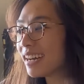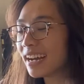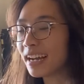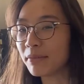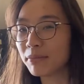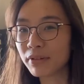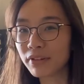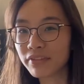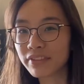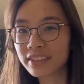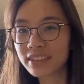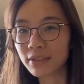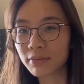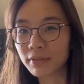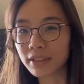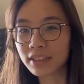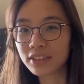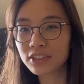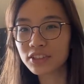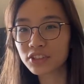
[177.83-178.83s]
I prefer
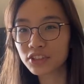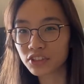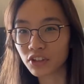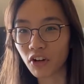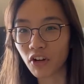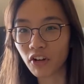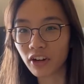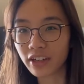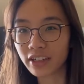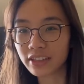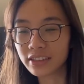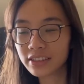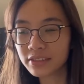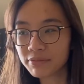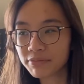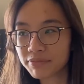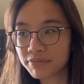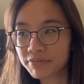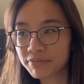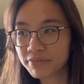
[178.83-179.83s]
something stronger,
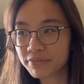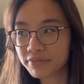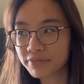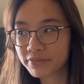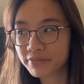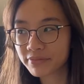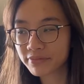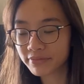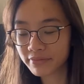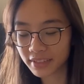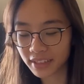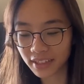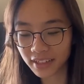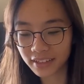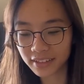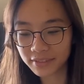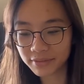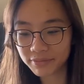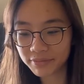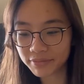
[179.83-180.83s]
yeah.
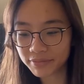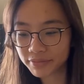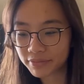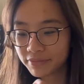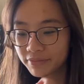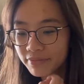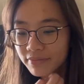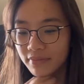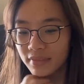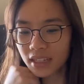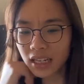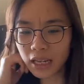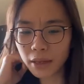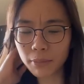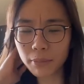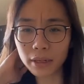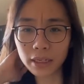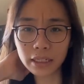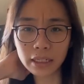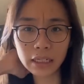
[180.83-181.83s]

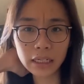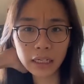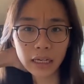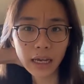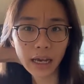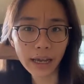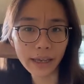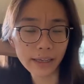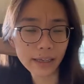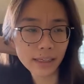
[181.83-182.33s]
But I